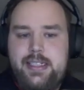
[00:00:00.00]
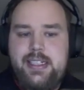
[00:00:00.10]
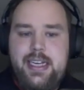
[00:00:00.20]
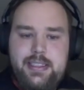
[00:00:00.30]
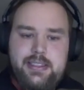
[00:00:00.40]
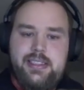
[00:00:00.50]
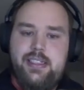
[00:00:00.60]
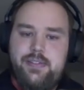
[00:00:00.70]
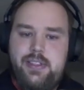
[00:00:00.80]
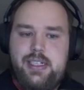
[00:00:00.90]
and
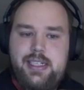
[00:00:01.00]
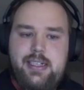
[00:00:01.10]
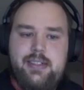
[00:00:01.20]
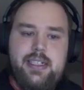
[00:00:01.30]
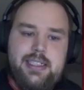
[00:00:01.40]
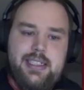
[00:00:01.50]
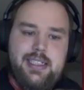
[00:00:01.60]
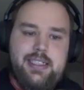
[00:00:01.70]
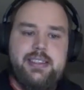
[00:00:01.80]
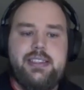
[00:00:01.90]
give a clear and
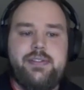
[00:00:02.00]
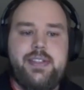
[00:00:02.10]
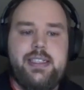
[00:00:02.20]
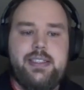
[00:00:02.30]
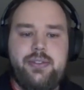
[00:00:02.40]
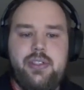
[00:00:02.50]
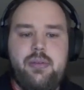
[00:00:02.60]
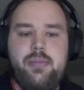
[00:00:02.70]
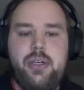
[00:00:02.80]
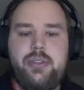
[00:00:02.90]
clean interface to your
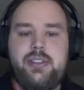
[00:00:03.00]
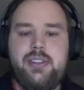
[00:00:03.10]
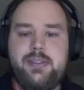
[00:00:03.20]
components.